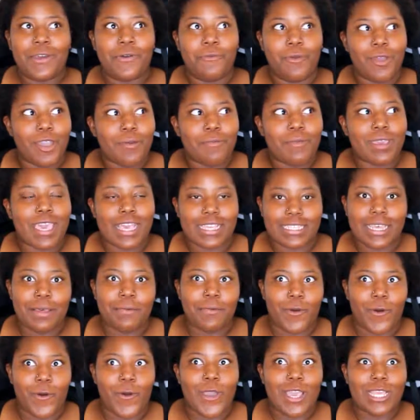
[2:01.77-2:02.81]
of weird because
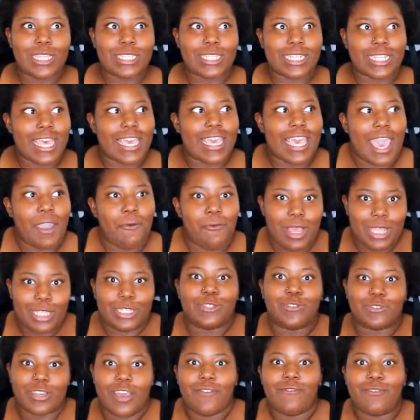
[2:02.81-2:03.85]
I'm going to, like, I went
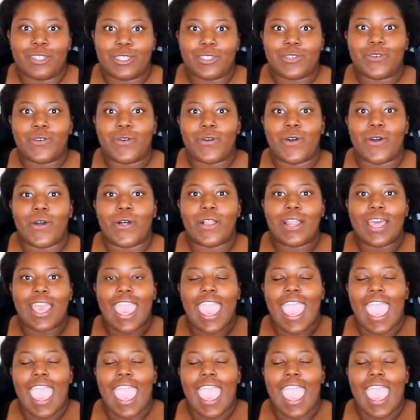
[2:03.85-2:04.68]
to driving school,